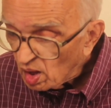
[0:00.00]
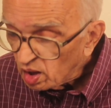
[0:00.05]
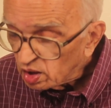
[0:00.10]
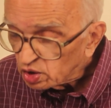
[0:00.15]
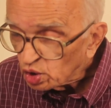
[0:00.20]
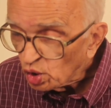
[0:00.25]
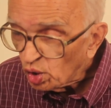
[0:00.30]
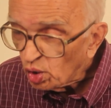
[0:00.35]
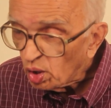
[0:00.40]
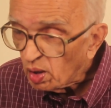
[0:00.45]

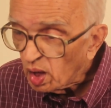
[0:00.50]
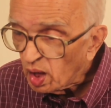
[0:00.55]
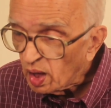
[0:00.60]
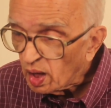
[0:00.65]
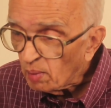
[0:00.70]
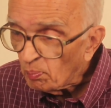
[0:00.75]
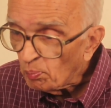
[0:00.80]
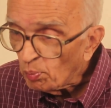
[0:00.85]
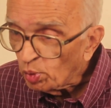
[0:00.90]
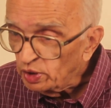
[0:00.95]
So,
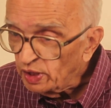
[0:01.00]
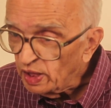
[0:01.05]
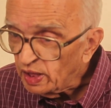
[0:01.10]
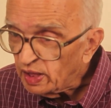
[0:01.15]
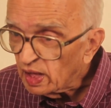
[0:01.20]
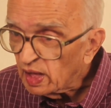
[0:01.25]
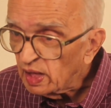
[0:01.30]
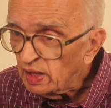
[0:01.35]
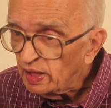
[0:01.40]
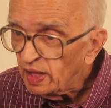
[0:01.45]

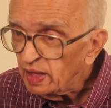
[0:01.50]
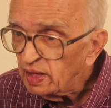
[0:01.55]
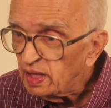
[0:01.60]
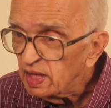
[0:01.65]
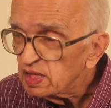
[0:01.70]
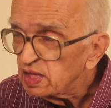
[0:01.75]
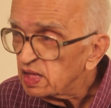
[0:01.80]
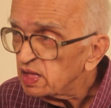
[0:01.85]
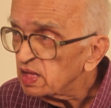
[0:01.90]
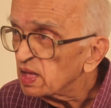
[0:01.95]
politically
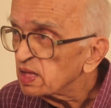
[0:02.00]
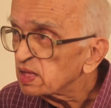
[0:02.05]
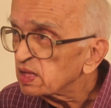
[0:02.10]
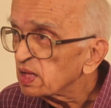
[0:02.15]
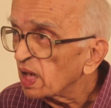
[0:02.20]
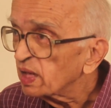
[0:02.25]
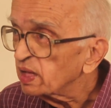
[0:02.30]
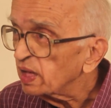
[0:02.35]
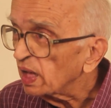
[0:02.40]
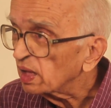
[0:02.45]
decisions
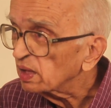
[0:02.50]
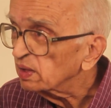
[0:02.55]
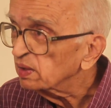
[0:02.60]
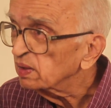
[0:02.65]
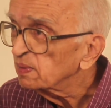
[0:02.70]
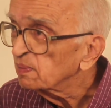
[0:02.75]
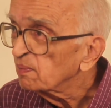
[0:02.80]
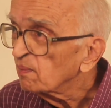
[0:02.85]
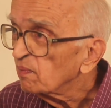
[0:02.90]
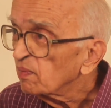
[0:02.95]
are taken,
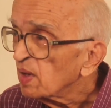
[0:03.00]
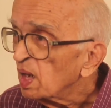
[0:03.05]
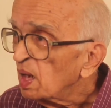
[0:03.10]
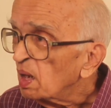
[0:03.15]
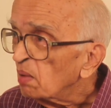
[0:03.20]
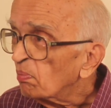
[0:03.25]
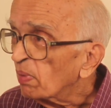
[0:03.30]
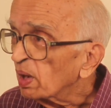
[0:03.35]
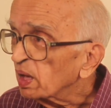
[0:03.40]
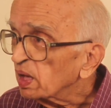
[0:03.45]

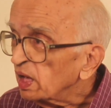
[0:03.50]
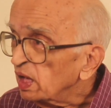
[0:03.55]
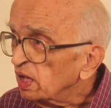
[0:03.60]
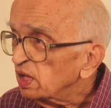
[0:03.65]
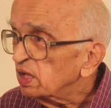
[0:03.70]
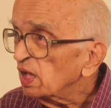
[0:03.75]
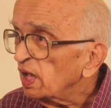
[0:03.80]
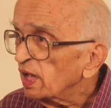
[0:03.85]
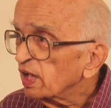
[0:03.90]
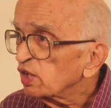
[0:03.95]
but
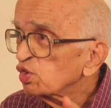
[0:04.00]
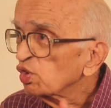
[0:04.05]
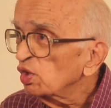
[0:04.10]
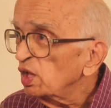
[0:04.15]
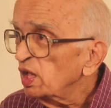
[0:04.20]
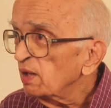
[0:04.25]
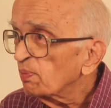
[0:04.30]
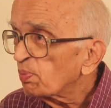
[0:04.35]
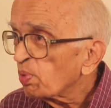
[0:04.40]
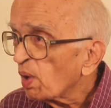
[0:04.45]

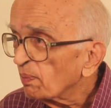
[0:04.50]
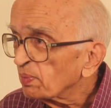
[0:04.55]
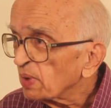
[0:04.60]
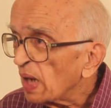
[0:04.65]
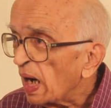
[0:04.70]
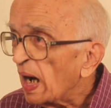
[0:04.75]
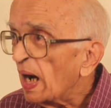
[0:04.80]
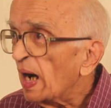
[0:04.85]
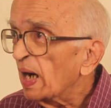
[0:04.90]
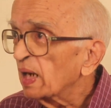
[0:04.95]
intellectually, from the
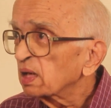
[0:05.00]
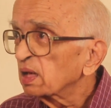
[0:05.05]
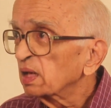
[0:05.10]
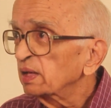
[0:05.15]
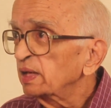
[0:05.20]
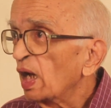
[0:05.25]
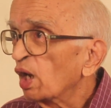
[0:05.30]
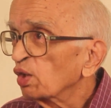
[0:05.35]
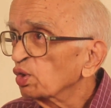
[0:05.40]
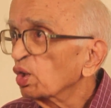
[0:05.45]
heart,
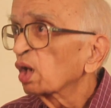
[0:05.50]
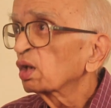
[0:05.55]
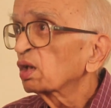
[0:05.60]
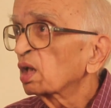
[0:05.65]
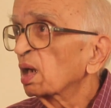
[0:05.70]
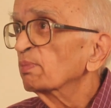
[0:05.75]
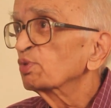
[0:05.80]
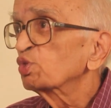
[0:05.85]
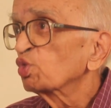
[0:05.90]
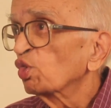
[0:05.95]
they have not
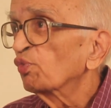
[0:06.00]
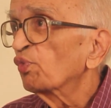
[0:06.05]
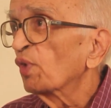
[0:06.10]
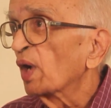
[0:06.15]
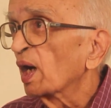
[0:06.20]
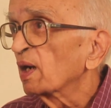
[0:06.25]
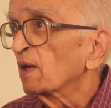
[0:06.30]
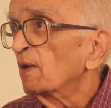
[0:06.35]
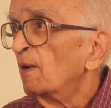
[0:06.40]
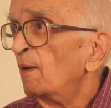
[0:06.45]
come so far.
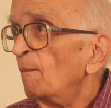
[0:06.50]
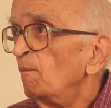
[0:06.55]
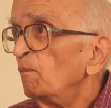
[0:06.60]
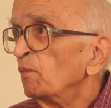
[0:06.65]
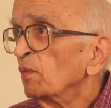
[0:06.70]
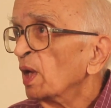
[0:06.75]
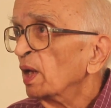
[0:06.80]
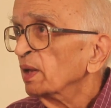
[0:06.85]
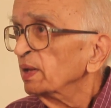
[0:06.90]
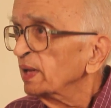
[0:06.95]

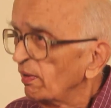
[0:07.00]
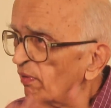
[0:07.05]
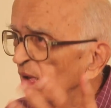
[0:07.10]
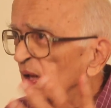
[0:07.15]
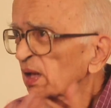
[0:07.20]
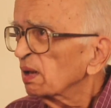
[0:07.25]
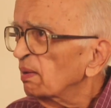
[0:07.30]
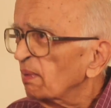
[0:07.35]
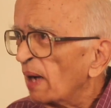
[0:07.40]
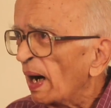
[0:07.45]
They will
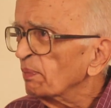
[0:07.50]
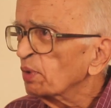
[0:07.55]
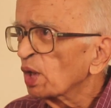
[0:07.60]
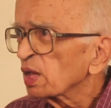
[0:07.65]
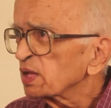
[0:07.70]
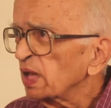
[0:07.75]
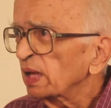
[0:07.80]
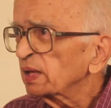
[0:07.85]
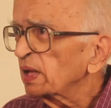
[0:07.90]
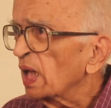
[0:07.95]
come. I am not
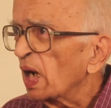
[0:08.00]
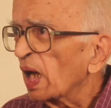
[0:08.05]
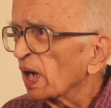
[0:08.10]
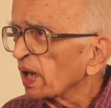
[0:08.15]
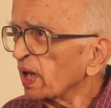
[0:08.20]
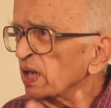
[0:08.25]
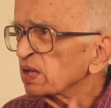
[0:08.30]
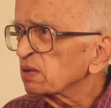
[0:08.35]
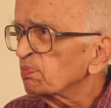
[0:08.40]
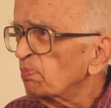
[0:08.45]
saying
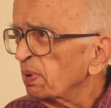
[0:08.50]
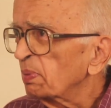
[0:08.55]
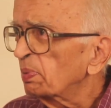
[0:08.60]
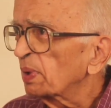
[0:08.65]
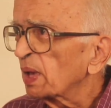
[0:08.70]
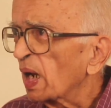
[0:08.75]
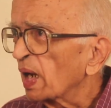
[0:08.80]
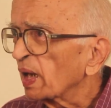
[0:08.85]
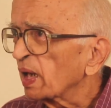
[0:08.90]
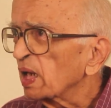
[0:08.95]
people
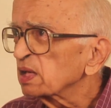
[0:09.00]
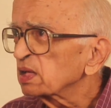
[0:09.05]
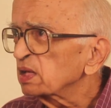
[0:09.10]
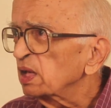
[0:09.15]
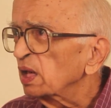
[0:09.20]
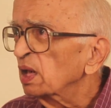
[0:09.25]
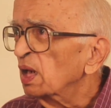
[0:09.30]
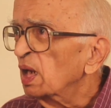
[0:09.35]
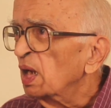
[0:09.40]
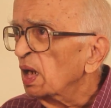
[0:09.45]
are against
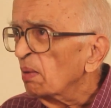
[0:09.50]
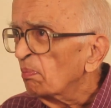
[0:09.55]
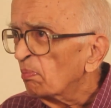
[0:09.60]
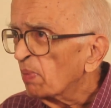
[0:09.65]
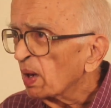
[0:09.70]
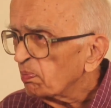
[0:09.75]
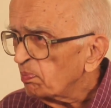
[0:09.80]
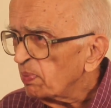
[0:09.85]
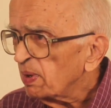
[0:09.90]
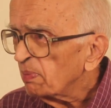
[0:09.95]
it,
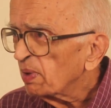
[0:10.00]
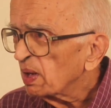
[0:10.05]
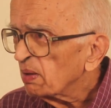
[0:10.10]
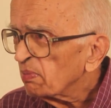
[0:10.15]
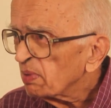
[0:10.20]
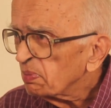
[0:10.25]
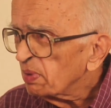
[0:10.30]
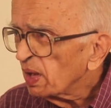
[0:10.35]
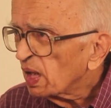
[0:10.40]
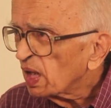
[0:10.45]
but people
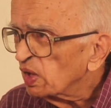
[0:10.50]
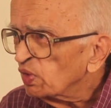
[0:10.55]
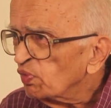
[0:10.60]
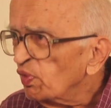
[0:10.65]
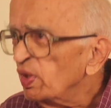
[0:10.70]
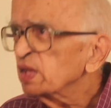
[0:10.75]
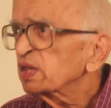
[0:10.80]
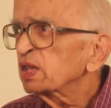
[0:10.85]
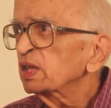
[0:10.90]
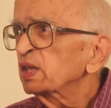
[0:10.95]
must be
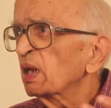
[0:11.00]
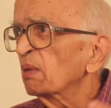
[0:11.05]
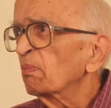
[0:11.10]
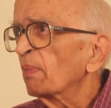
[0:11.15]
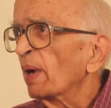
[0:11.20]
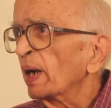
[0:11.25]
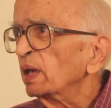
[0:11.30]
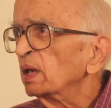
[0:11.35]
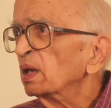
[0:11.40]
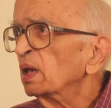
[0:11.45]
convinced in their
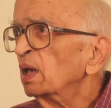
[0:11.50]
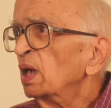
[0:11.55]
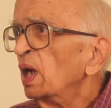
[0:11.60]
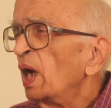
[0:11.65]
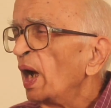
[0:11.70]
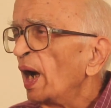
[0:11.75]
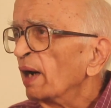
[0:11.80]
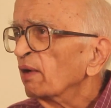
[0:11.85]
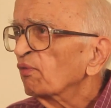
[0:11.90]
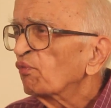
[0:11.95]
mind.
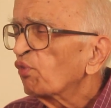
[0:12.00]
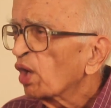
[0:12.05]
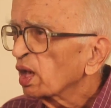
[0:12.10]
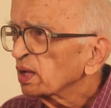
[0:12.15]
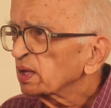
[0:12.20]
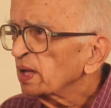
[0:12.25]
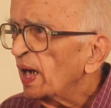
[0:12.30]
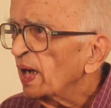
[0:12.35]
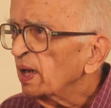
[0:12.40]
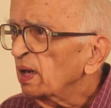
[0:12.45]
And for
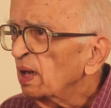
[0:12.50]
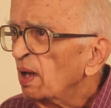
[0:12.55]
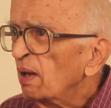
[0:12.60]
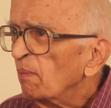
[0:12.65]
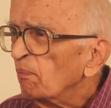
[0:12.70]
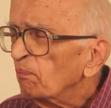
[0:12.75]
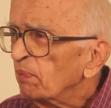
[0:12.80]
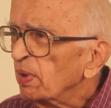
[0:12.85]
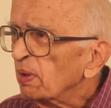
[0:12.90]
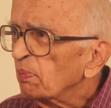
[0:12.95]
that,
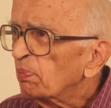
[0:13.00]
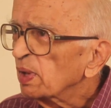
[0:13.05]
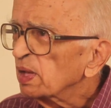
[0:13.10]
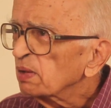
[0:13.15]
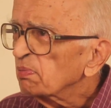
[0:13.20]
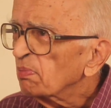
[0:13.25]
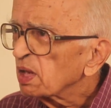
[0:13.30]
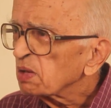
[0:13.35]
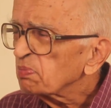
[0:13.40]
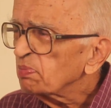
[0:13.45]
people
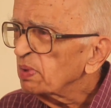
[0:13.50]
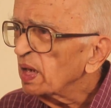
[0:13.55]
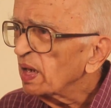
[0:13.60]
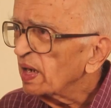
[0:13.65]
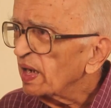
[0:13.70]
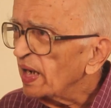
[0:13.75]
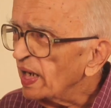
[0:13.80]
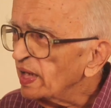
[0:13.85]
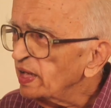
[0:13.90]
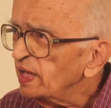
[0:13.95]
must be
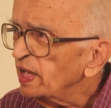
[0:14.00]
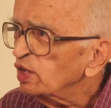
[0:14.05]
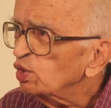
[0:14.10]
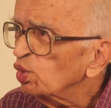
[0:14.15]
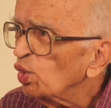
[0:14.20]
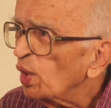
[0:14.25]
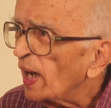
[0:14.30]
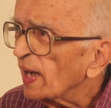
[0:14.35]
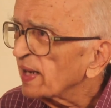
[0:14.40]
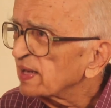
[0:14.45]
ready
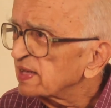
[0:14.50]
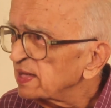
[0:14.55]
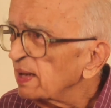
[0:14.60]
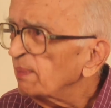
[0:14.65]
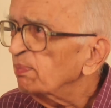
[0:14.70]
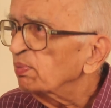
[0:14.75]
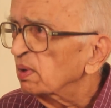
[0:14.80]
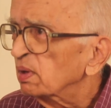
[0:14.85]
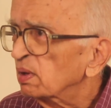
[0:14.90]
to accept.